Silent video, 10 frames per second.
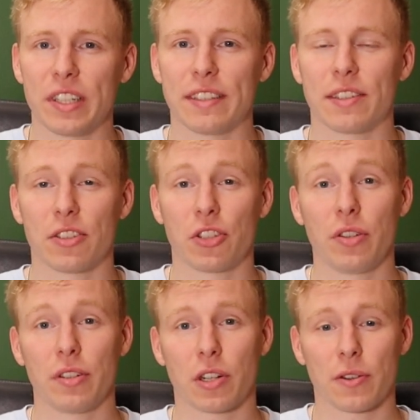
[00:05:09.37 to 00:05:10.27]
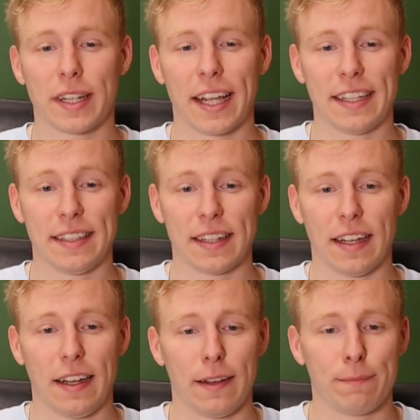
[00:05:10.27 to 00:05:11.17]
need to create
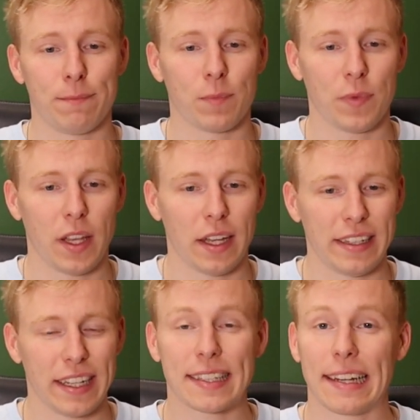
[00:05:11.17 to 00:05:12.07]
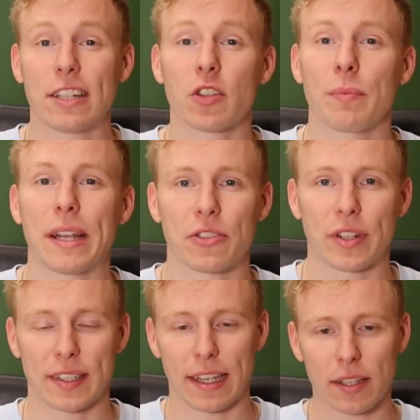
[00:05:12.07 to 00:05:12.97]
um, an escalation
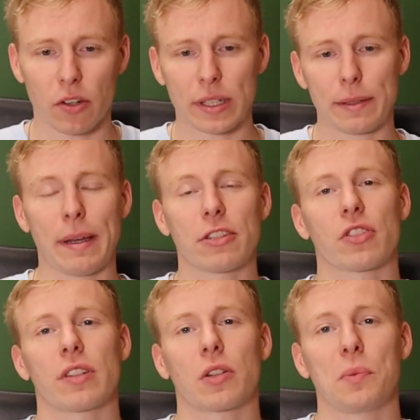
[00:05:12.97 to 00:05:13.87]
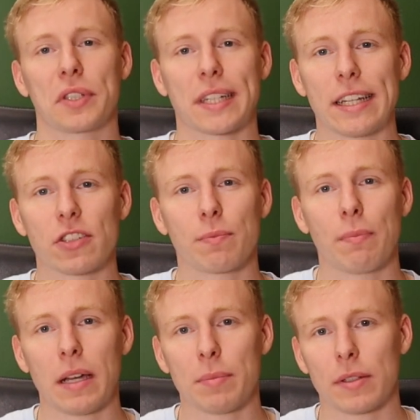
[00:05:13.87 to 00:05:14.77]
matrix. As I already mentioned, the communication
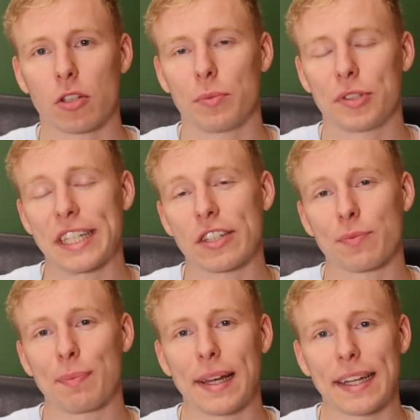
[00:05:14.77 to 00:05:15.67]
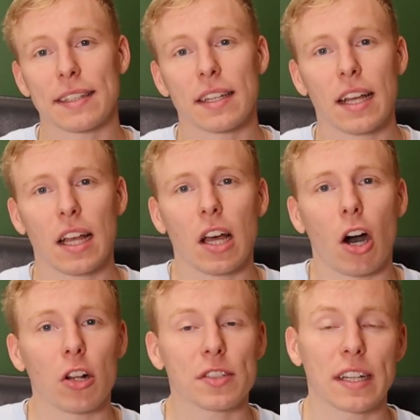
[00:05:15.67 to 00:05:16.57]
map and communication plan
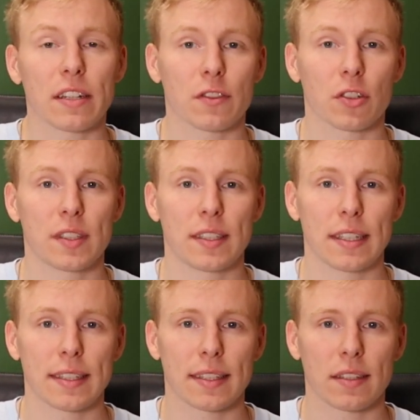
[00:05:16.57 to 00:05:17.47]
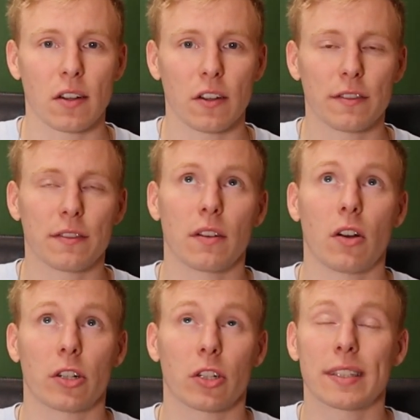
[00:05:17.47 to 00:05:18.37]
also kind of consists of
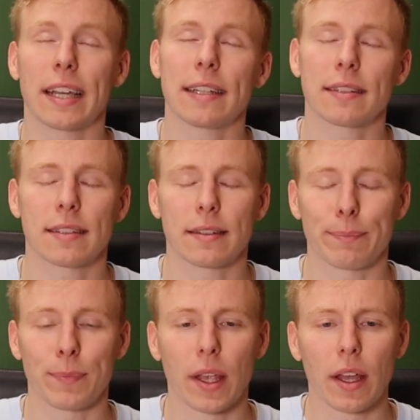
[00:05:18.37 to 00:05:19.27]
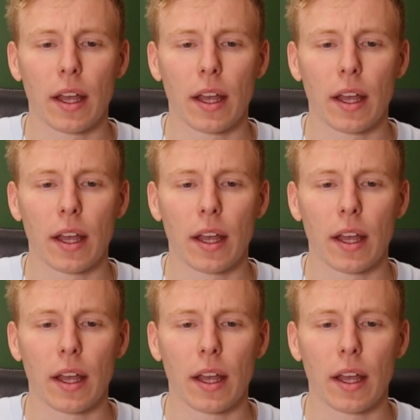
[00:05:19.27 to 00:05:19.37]
or contains um,